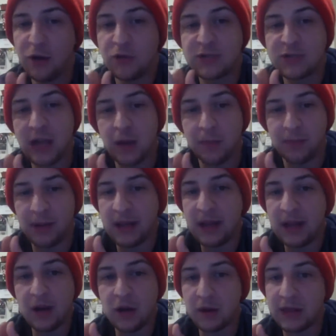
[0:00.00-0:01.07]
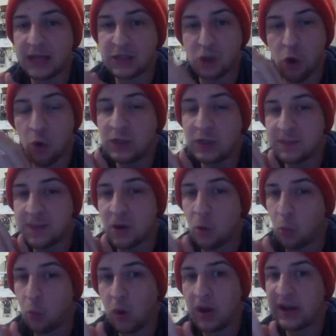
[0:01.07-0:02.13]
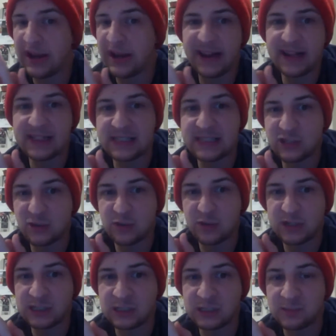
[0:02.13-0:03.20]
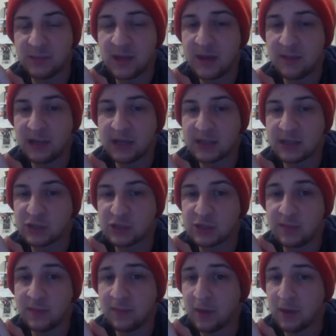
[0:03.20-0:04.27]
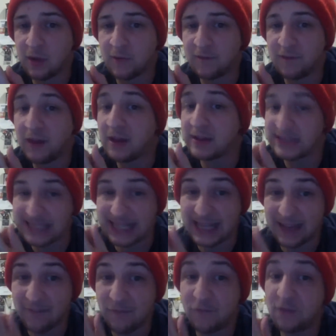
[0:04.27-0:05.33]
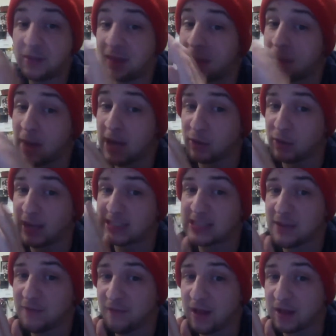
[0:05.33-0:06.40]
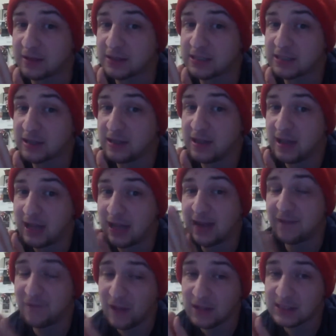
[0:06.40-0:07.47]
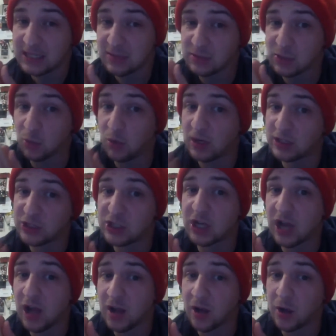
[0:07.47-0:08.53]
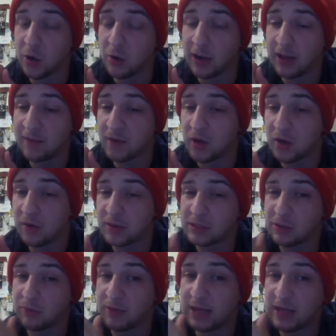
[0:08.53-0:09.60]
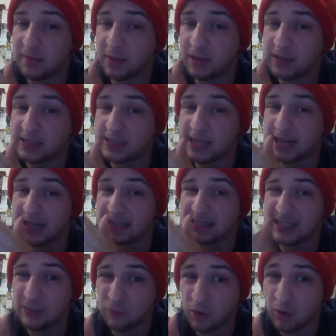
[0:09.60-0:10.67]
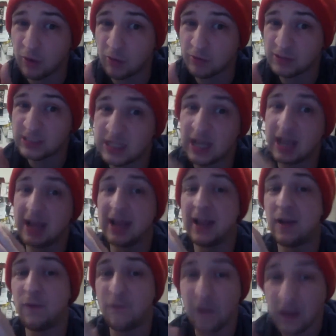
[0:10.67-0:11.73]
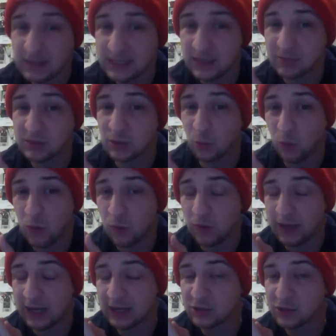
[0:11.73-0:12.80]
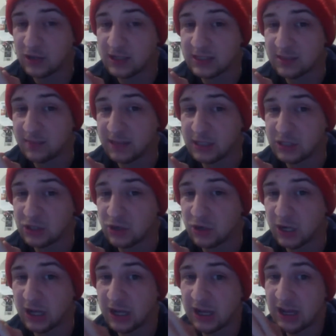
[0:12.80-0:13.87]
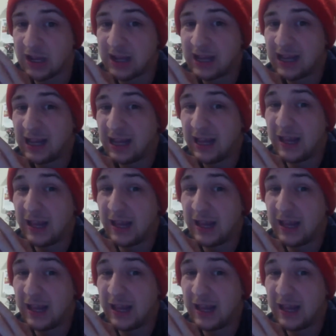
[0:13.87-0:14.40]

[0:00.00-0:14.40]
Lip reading: a player that's always been a 1 in any situation he's been in, because Jimmy Butler now mind you, I say felt. He felt he was the 1 in Chicago, even though it was a rehabilitating D Rose. He felt he was the 1 when he got traded to Minnesota. He